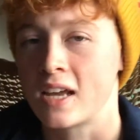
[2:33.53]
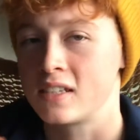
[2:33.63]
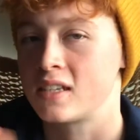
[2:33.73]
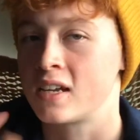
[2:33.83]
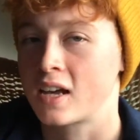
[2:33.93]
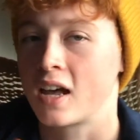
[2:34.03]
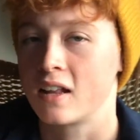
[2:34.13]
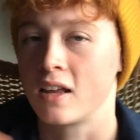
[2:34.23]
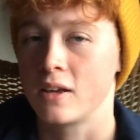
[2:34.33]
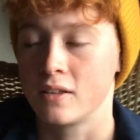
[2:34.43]
has that kind
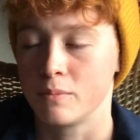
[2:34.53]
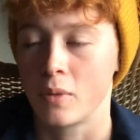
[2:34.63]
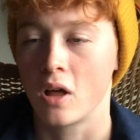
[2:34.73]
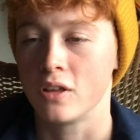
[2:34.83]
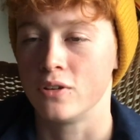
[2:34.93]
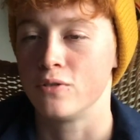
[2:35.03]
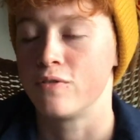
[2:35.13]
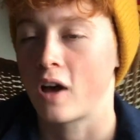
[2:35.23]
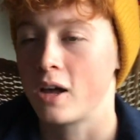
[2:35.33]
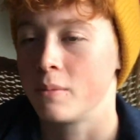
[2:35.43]
of like Ballyhoo
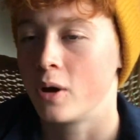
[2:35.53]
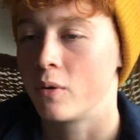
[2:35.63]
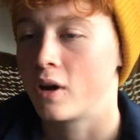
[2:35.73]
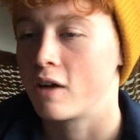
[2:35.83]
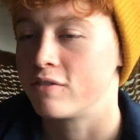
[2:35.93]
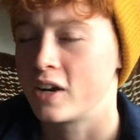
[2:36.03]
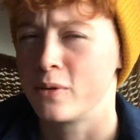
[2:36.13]
vibe going off it.